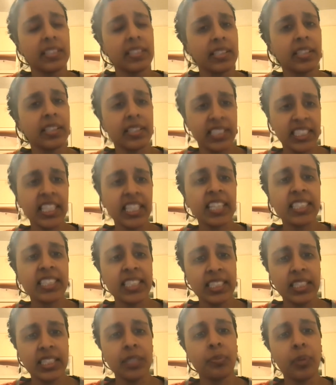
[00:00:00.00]
The
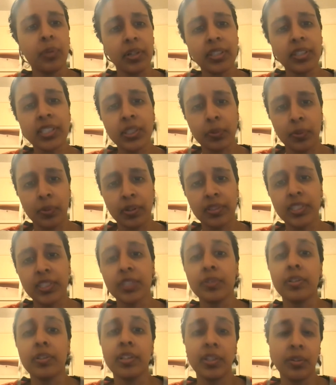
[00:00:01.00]
CICC works towards
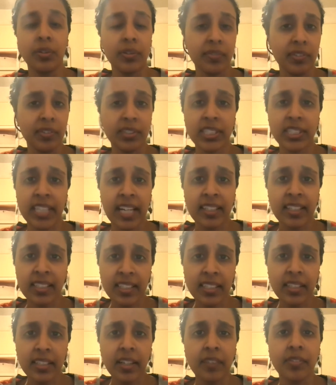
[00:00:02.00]
the
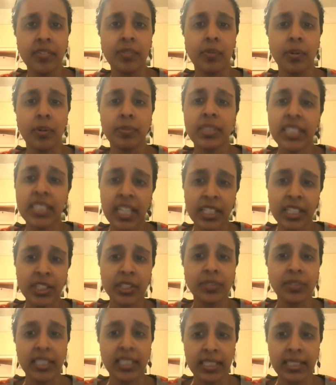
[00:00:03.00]
universality of the Rome
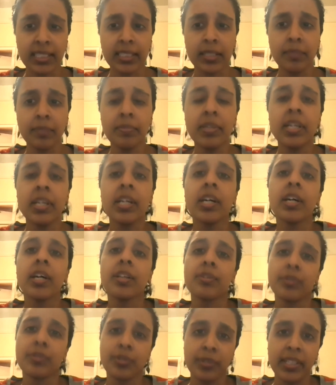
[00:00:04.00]
Statute system
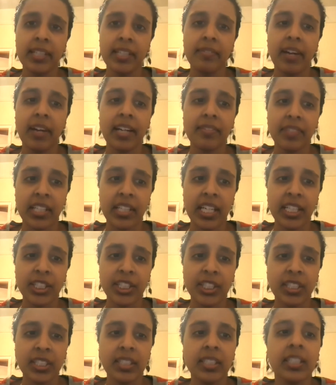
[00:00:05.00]
through treaty
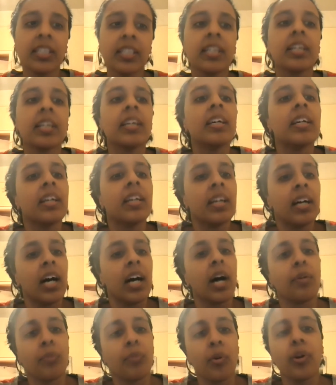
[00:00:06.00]
ratification,
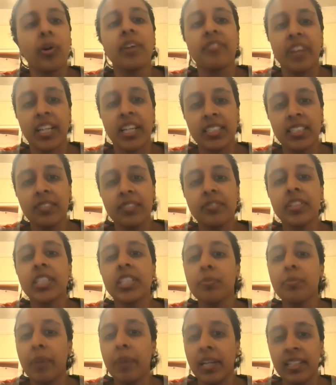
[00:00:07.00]
a more effective,
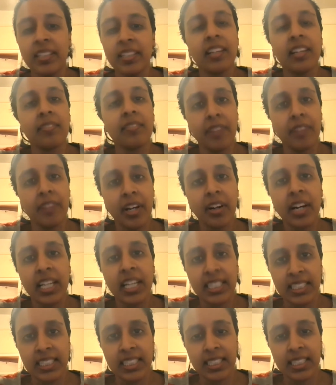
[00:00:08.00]
independent, and fair
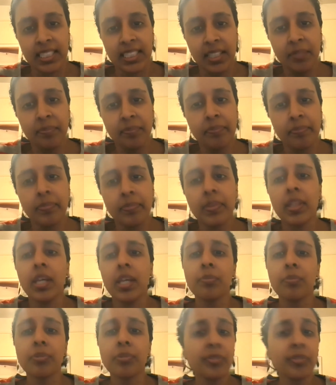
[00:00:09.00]
ICC,
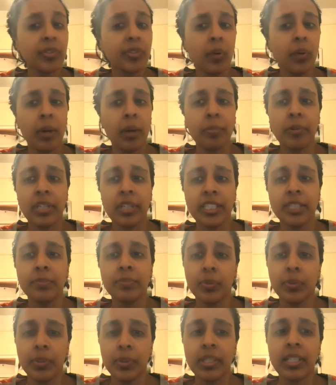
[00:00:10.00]
improved cooperation
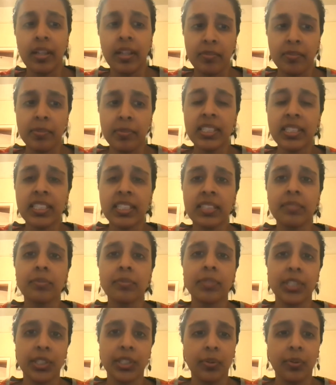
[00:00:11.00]
between governments,
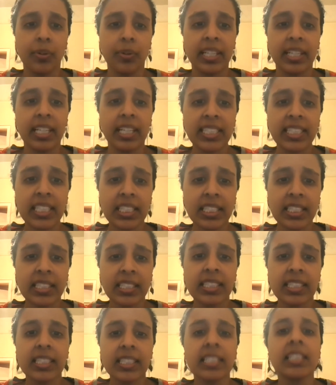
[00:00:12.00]
regional
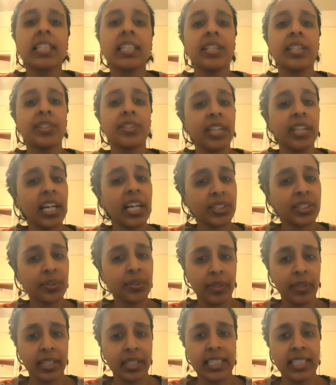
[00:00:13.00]
organizations, international
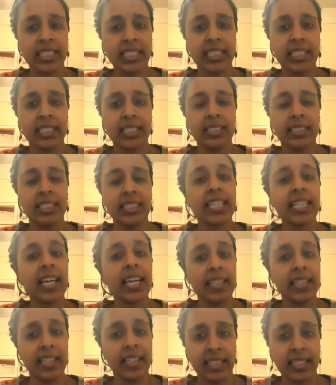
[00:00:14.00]
organizations,
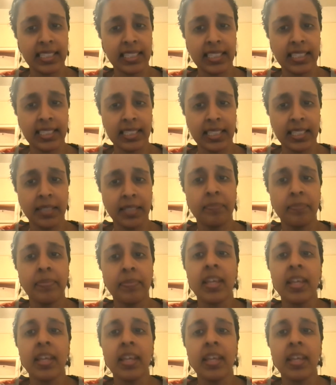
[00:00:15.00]
and the ICC,